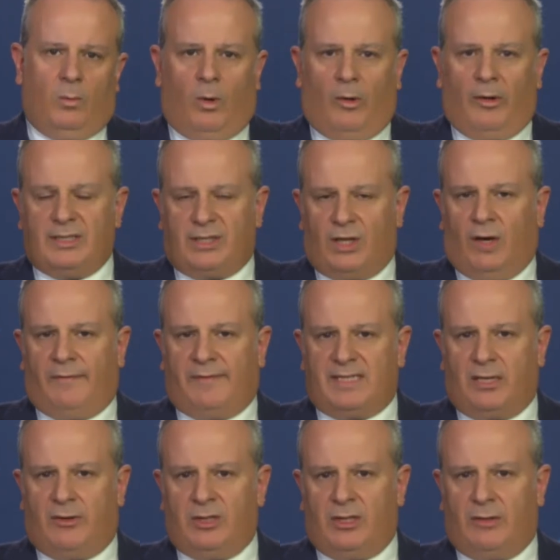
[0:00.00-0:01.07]
Warrant
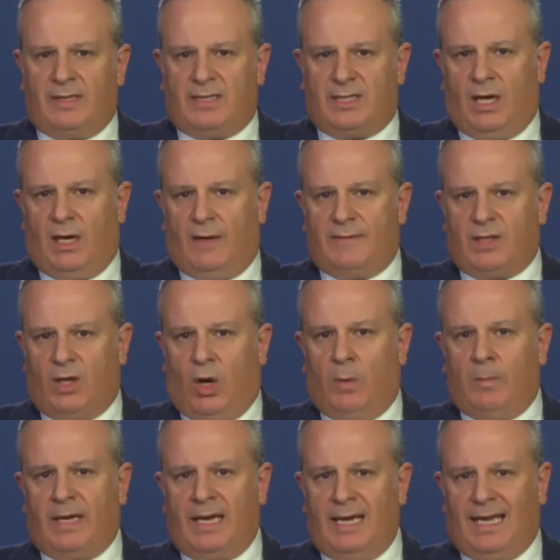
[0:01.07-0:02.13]
officer in the reserves,
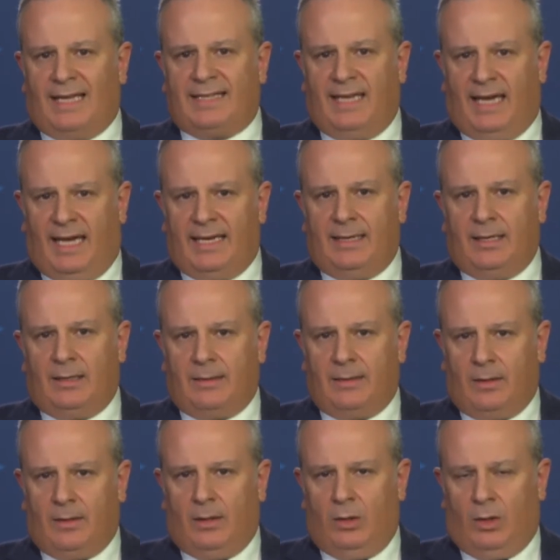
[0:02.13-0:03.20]
Omri Lotan,
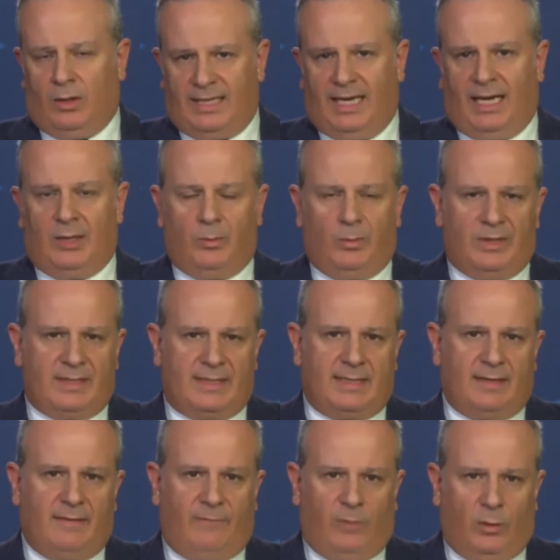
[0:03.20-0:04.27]

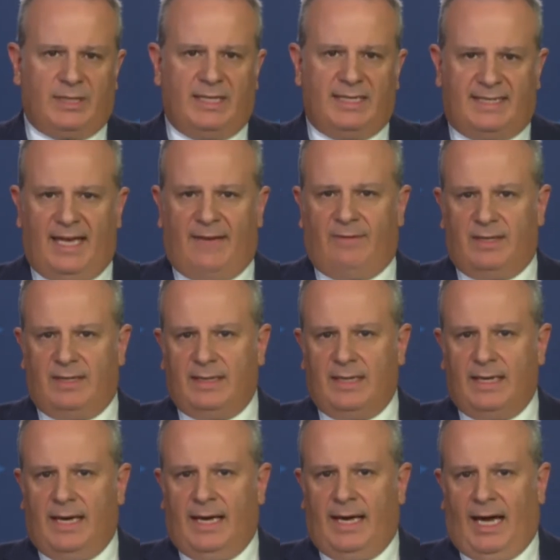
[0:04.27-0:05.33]
was 47
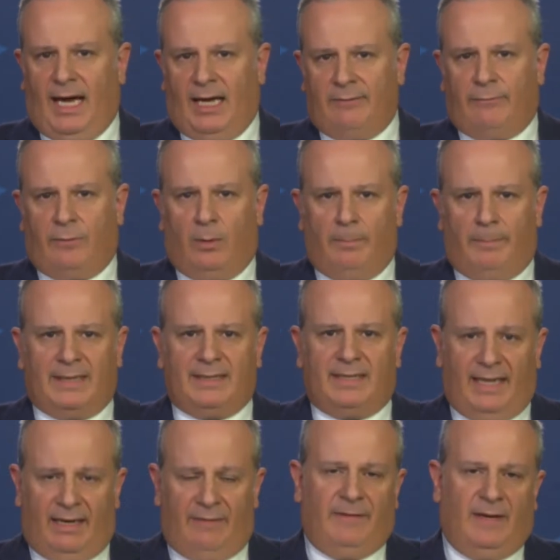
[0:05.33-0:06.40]
and from Bat
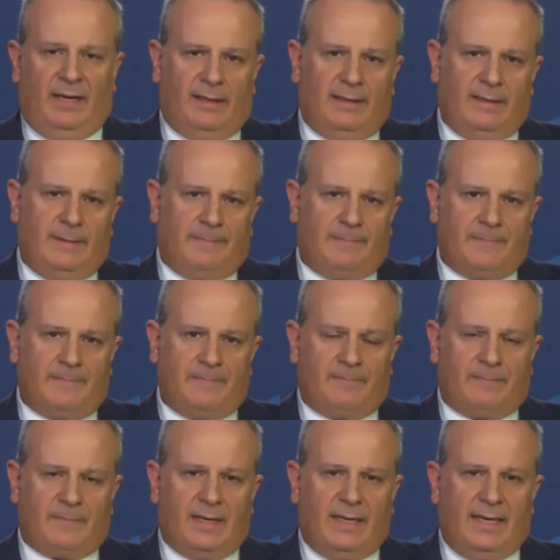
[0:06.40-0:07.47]
Hefer.
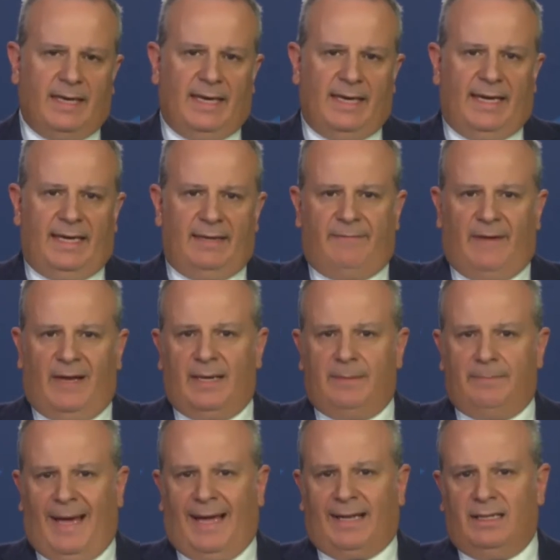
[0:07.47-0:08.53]
He fell
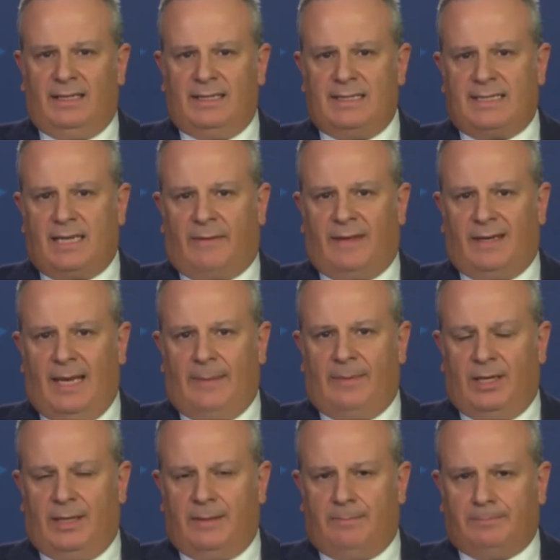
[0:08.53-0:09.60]
in battle in southern
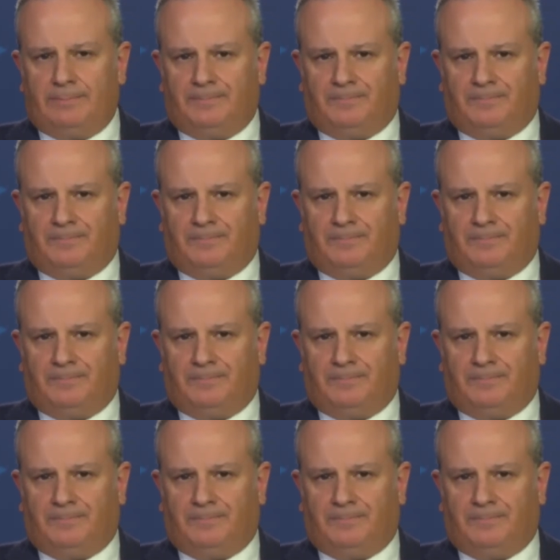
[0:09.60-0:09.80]
Lebanon.